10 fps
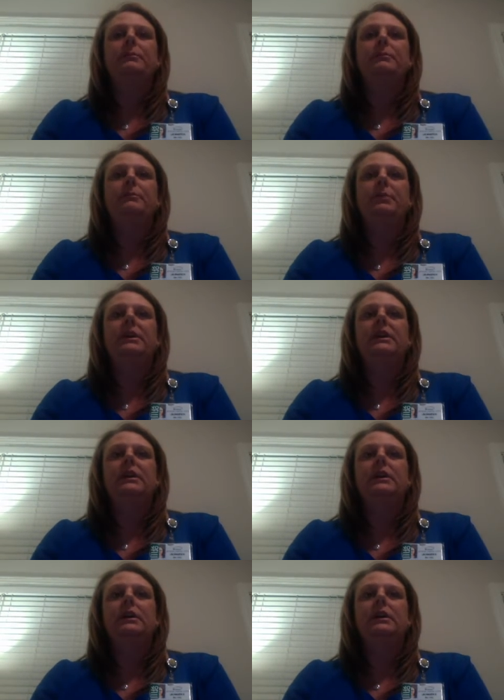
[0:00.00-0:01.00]

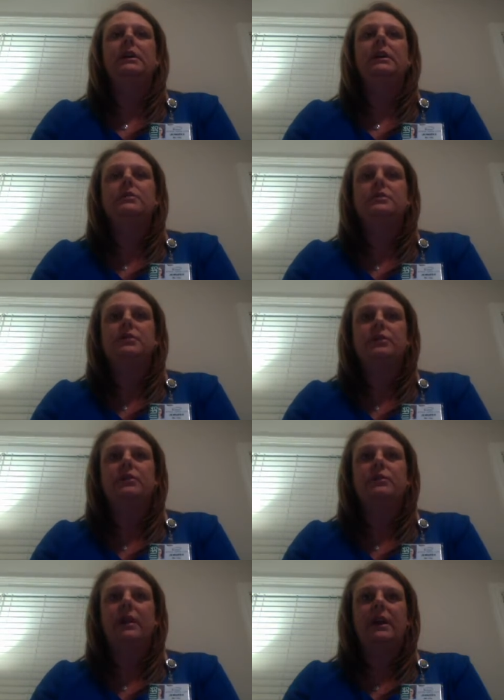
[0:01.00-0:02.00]
be alert
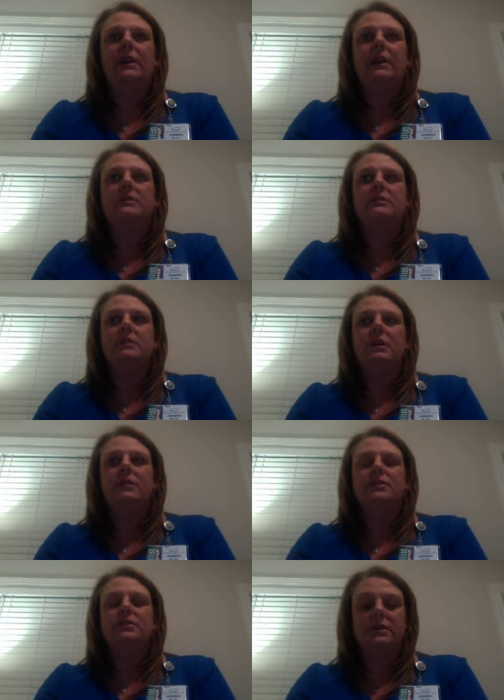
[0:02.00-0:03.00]
to and not
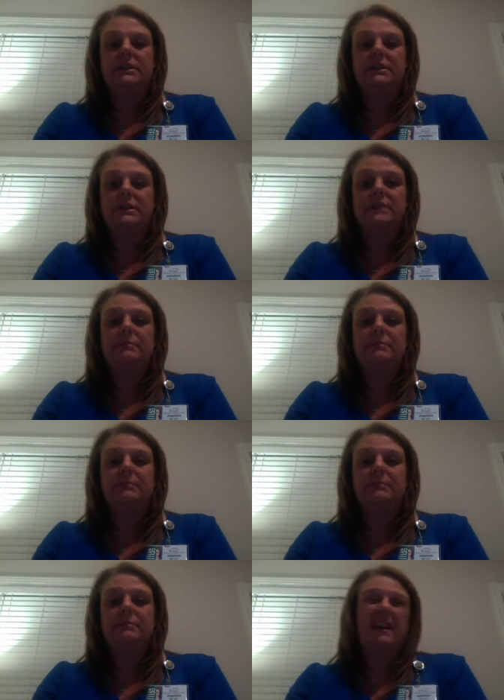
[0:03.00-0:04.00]
just dismiss
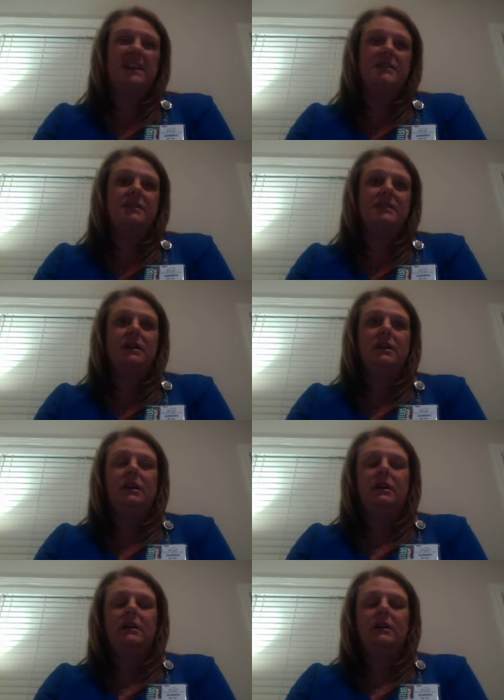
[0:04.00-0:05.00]
as
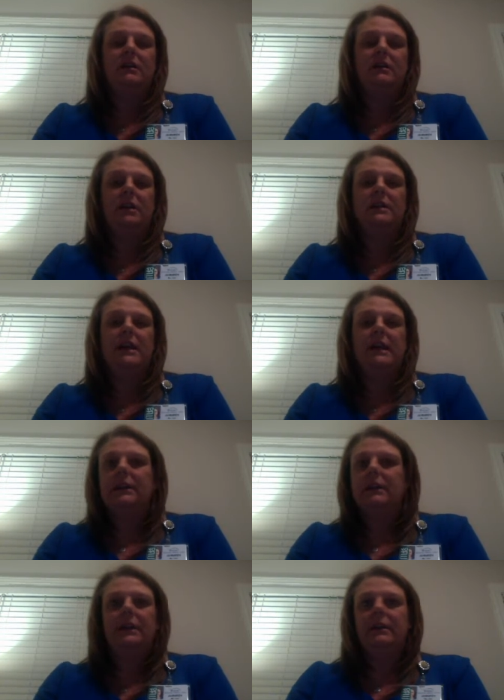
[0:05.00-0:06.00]
a
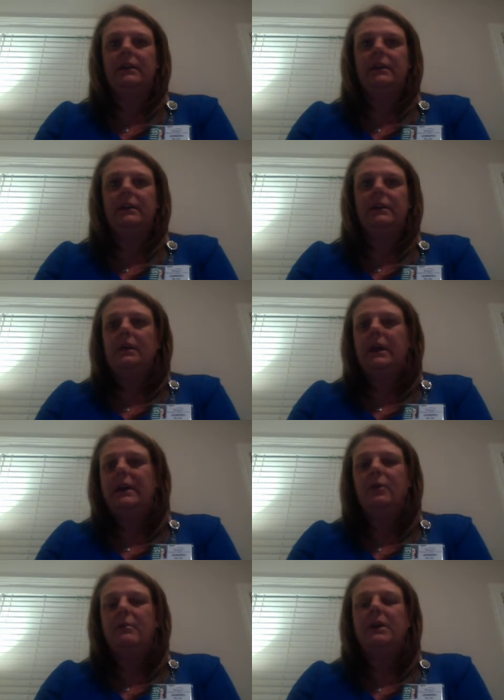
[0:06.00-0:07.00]
daily
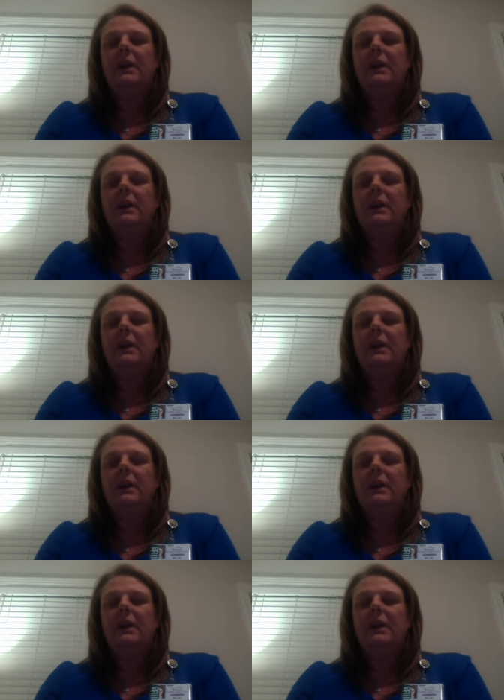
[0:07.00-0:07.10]
ailment.